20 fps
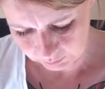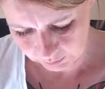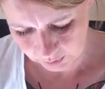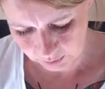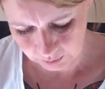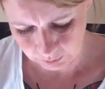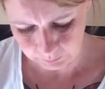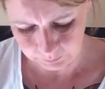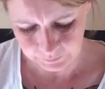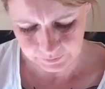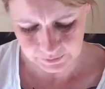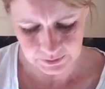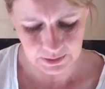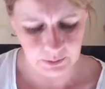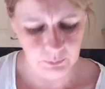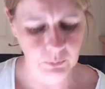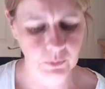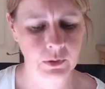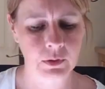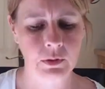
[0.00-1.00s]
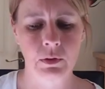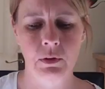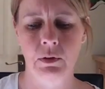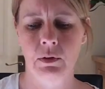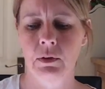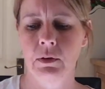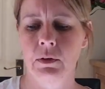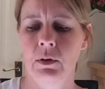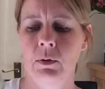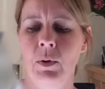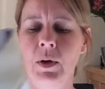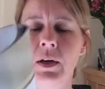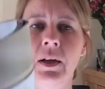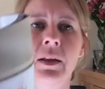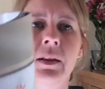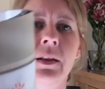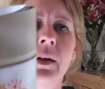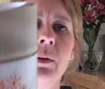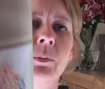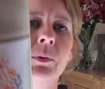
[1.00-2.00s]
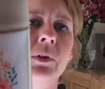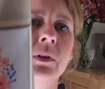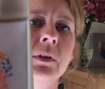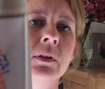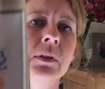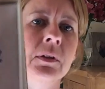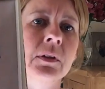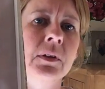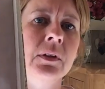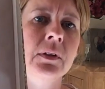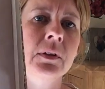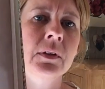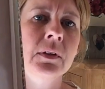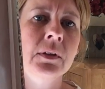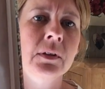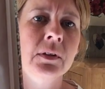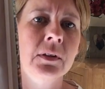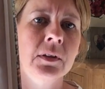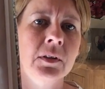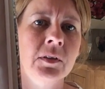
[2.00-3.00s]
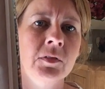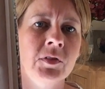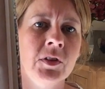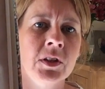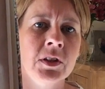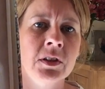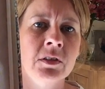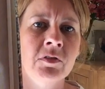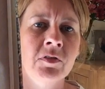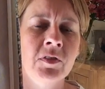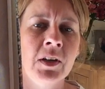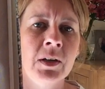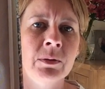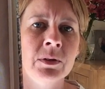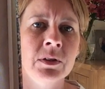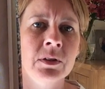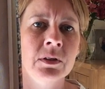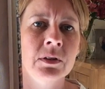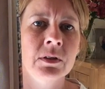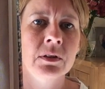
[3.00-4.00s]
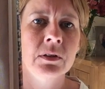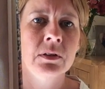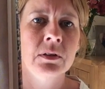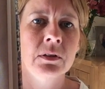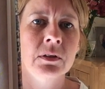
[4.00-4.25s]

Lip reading: oh, there's that one. I quite like that one. The vase of flowers.